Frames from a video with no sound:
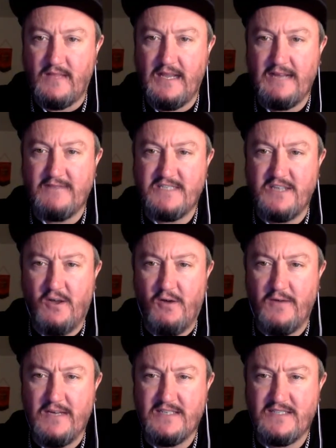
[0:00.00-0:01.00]
AFC
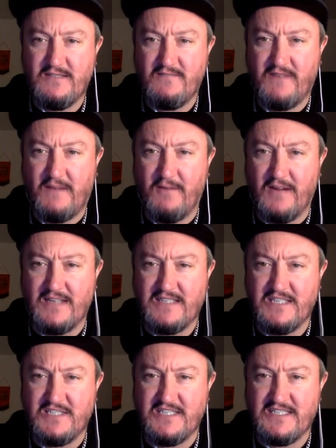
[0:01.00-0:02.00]
always, Fabregas
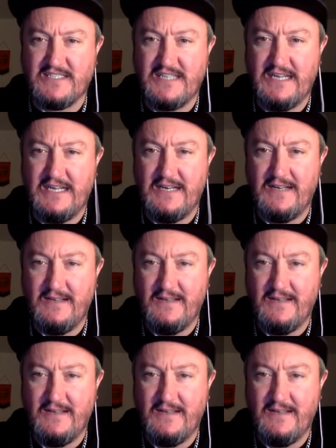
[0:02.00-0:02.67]
age 16.